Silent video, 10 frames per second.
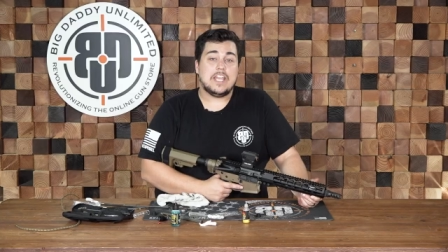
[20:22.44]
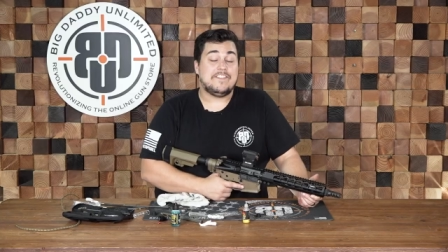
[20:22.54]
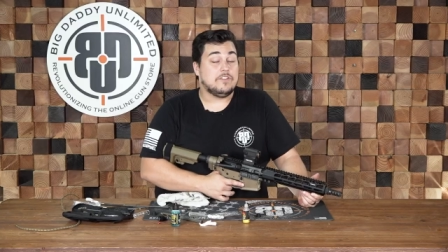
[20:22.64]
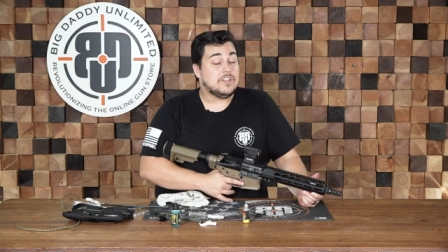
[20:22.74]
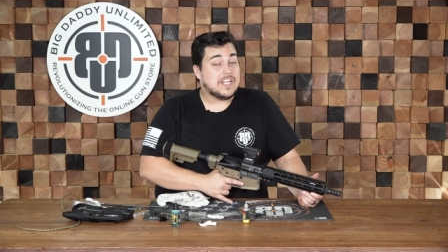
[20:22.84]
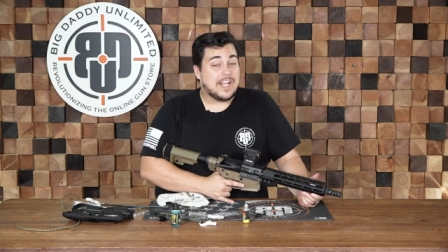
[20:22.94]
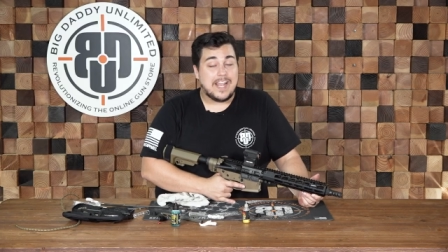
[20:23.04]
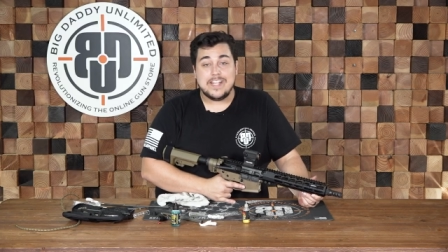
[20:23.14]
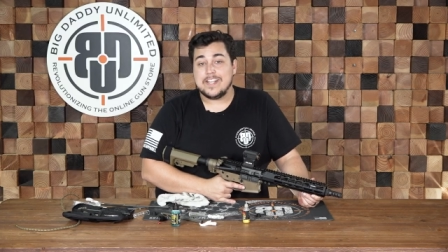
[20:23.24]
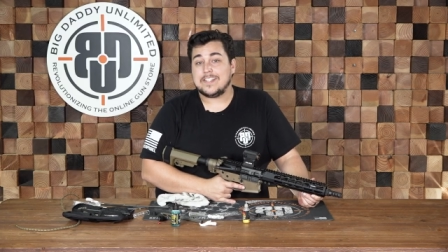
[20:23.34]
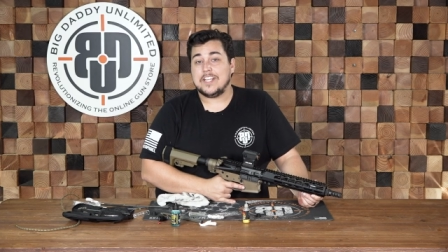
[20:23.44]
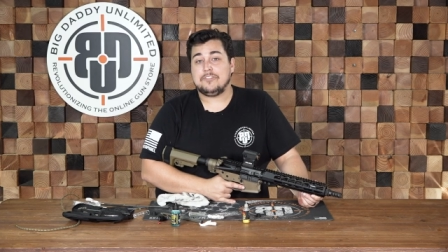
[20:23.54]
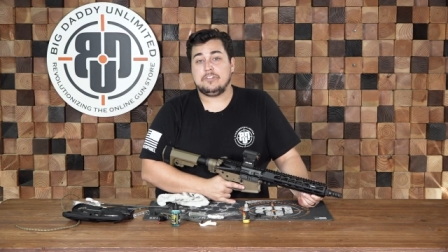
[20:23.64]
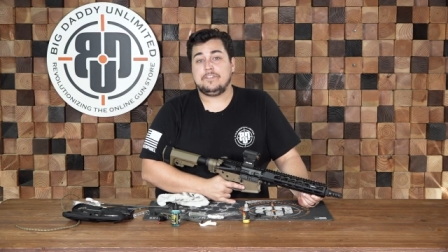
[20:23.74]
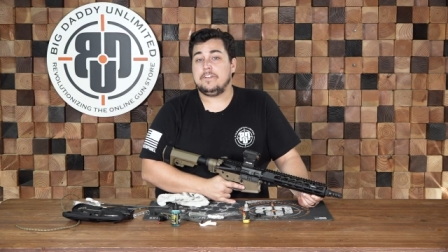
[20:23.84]
If you need any
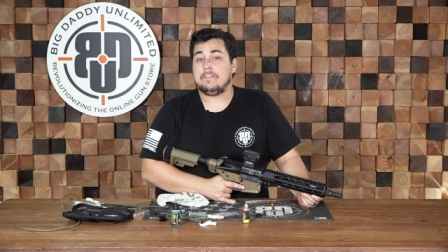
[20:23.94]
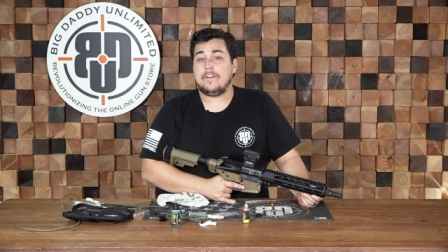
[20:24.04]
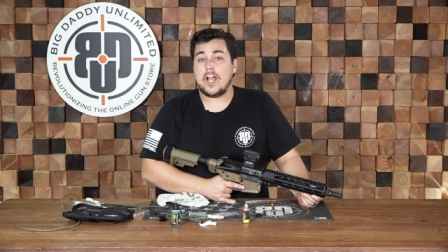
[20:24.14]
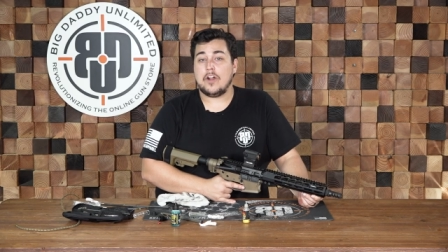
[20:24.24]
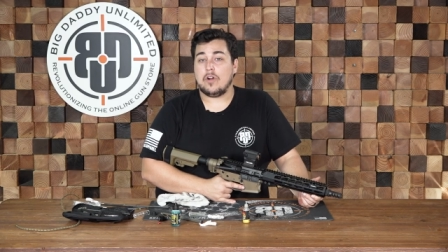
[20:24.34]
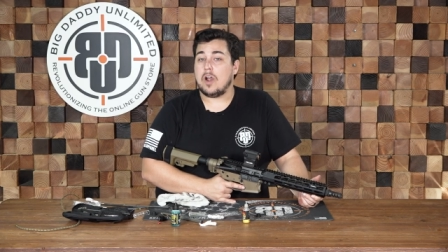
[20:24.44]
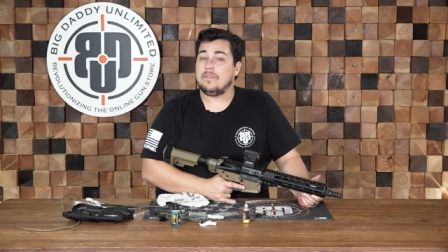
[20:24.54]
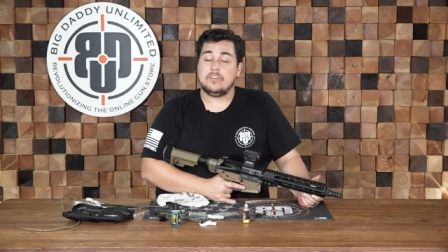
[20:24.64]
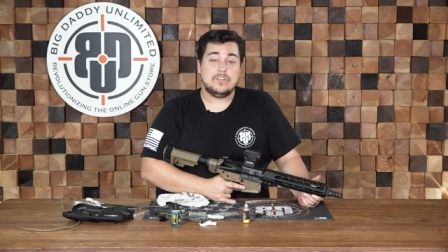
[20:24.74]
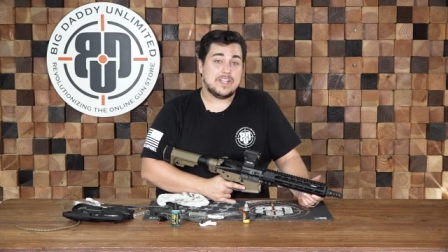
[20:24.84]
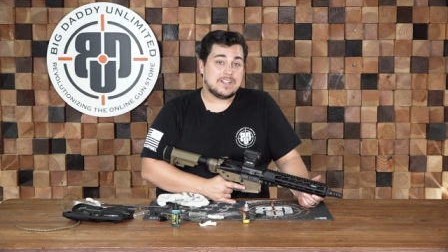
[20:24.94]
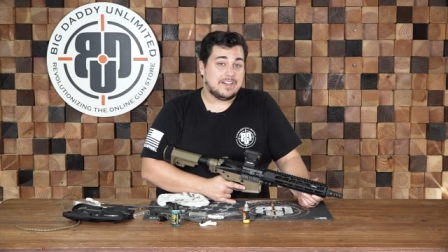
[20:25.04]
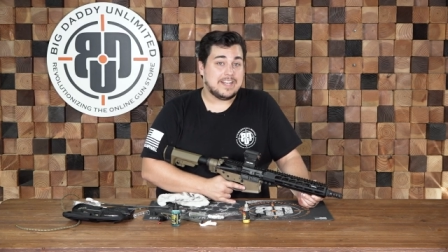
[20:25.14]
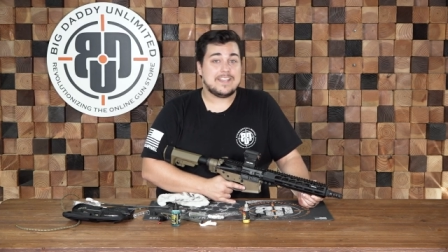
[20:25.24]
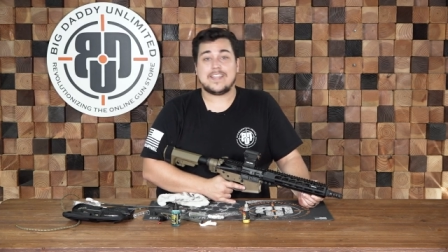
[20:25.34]
accessories for your firearm, if you need
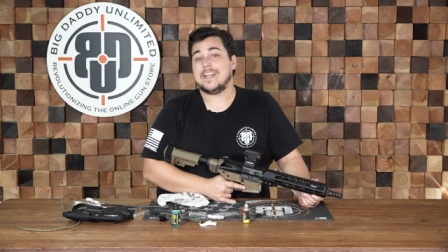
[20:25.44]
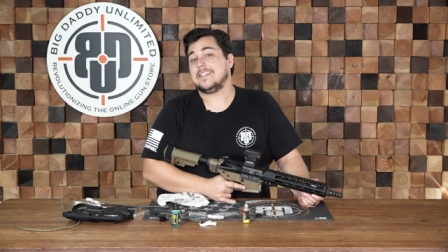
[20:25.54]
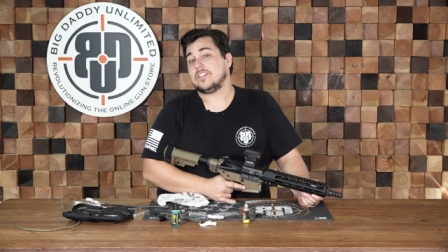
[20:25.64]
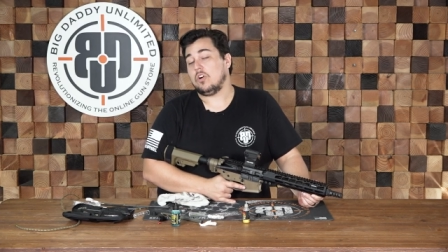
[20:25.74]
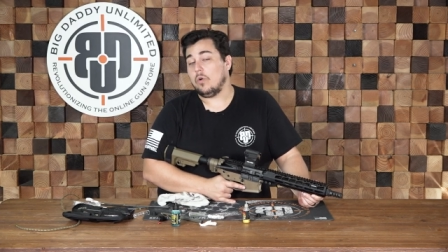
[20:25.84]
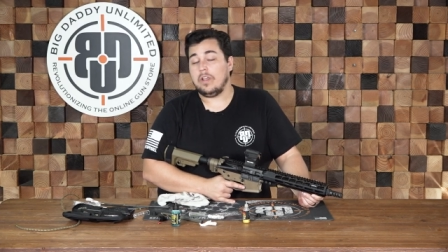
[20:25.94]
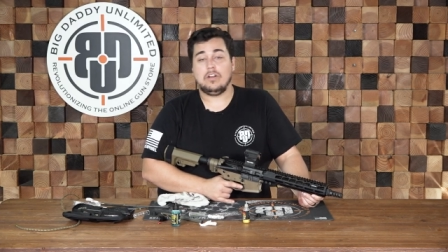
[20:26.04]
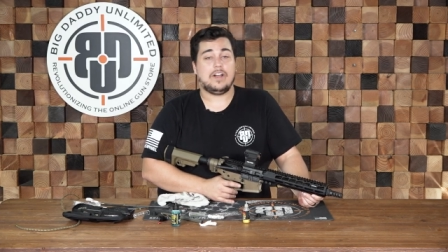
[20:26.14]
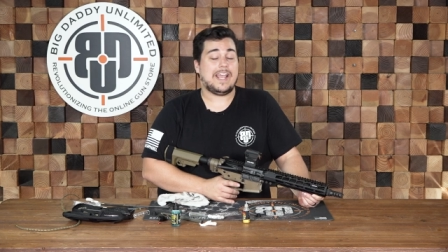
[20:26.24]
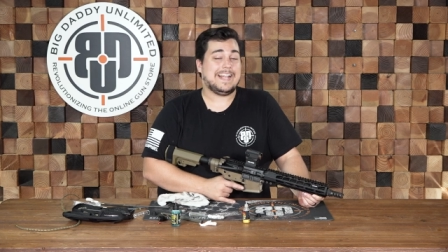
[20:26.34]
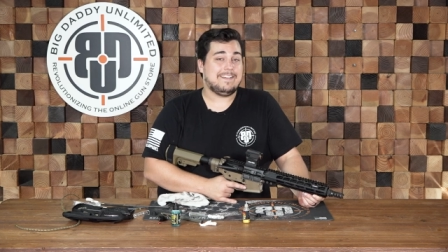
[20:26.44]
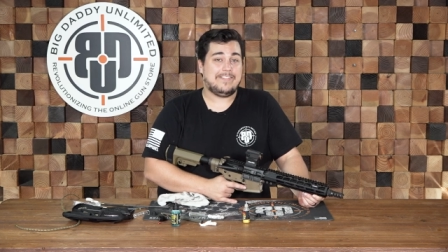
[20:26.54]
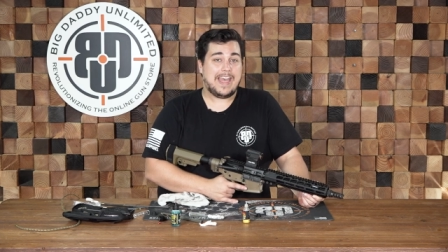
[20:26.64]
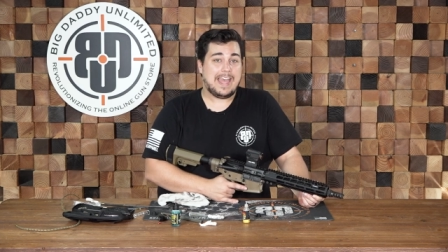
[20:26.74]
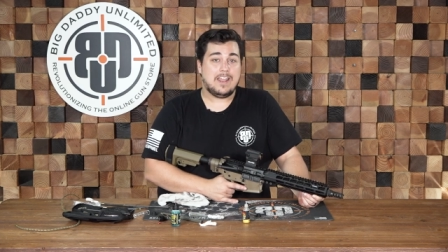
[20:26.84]
cleaning kits, oil, any of
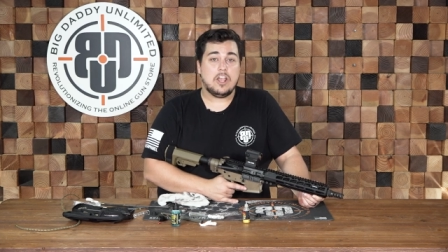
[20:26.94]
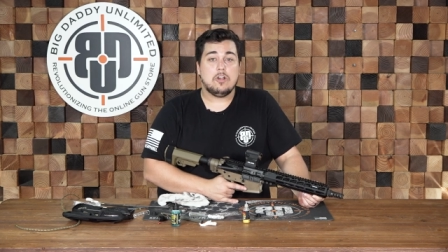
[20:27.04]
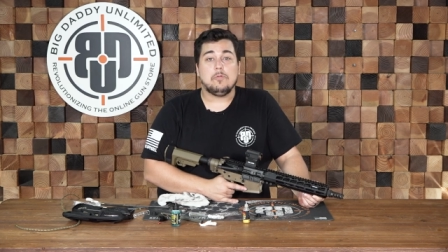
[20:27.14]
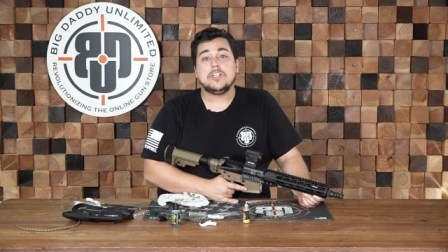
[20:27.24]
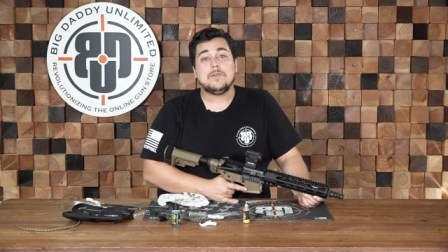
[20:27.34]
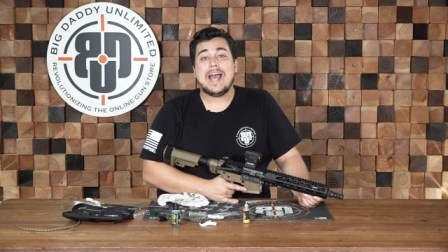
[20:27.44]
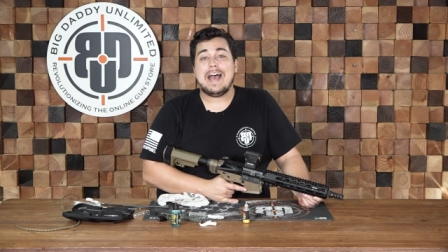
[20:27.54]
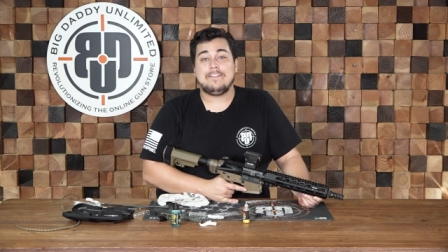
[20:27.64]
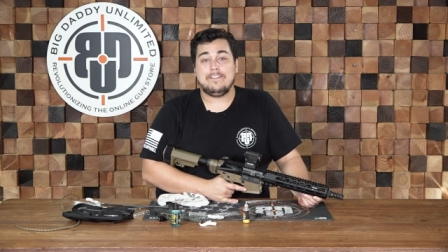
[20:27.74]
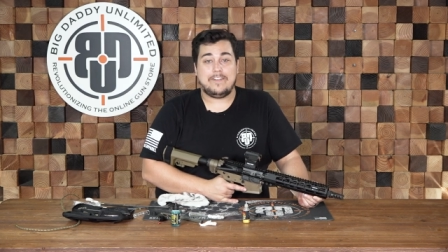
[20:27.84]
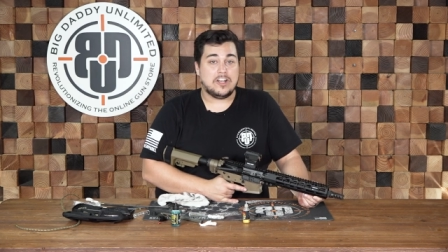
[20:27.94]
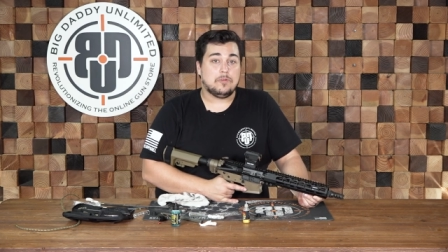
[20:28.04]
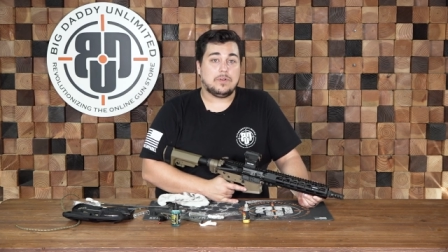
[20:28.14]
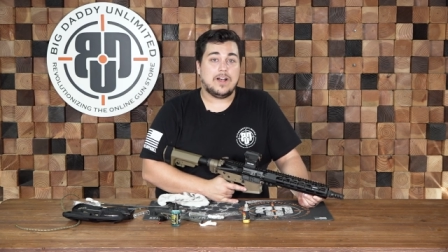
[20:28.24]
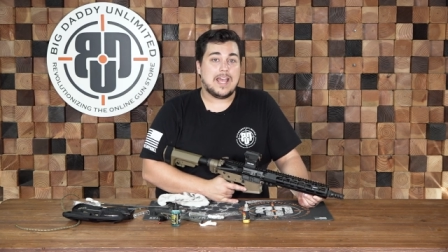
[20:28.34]
that, we do have it
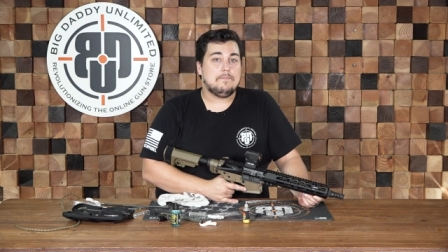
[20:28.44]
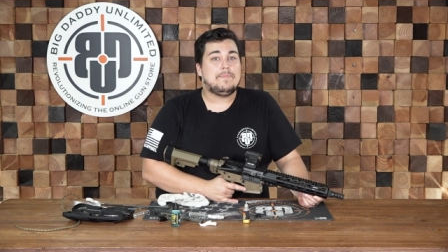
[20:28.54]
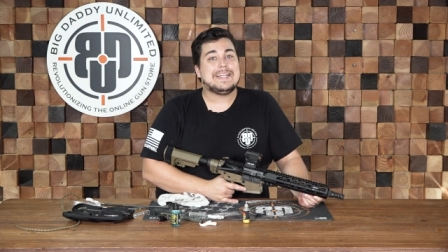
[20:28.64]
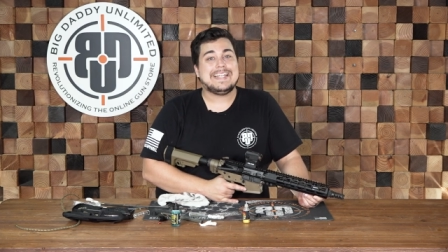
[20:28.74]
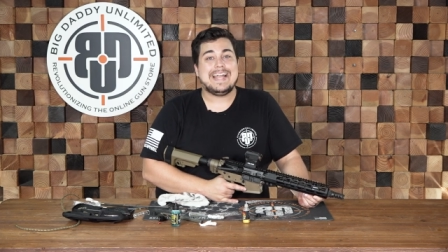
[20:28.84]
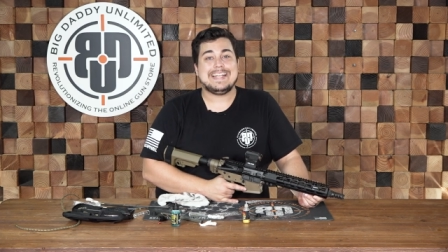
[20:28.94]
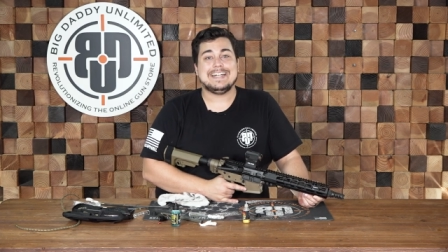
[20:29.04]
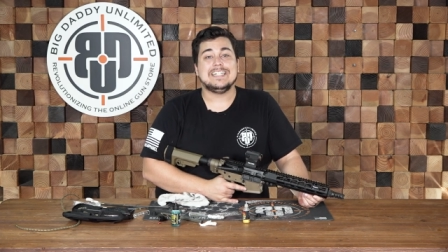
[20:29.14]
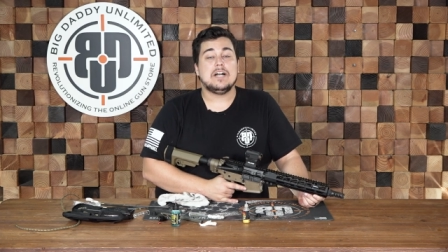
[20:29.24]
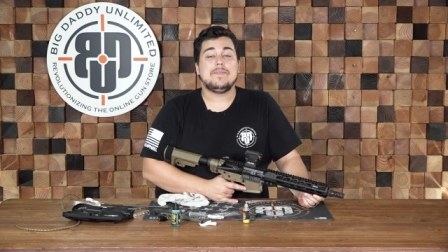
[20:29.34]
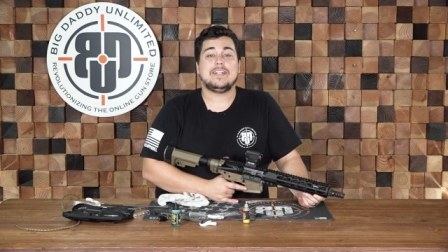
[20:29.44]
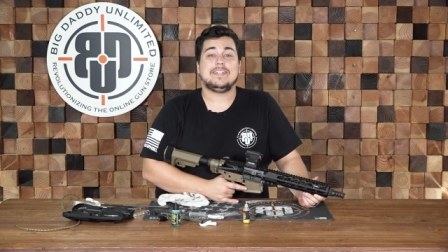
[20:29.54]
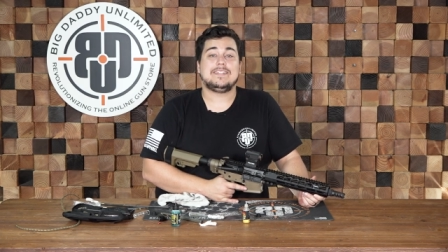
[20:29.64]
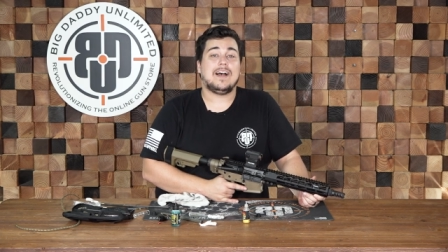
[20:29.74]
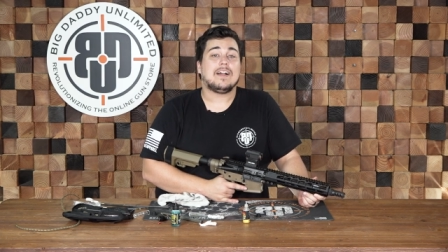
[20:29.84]
available at
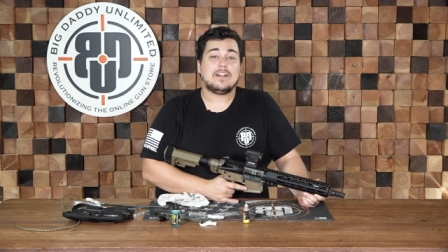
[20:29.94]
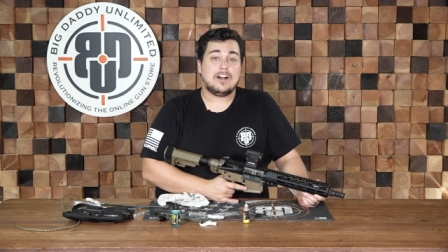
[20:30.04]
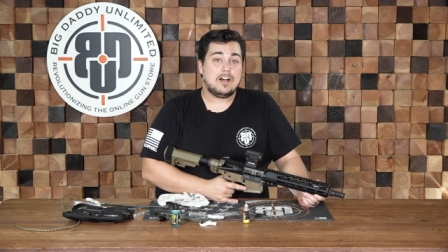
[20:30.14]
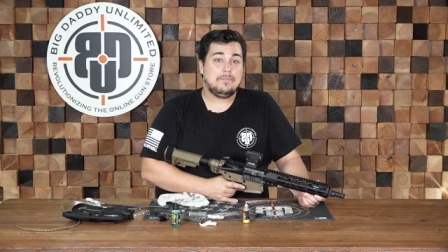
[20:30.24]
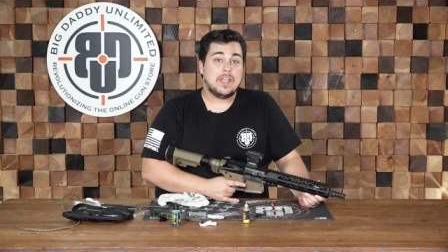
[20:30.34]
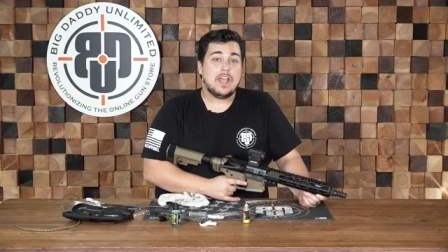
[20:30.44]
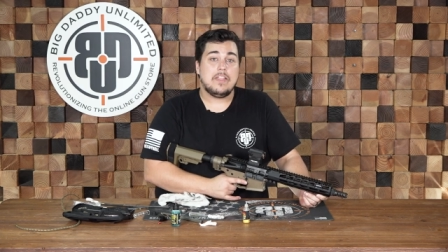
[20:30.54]
bigdaddyunlimited.com.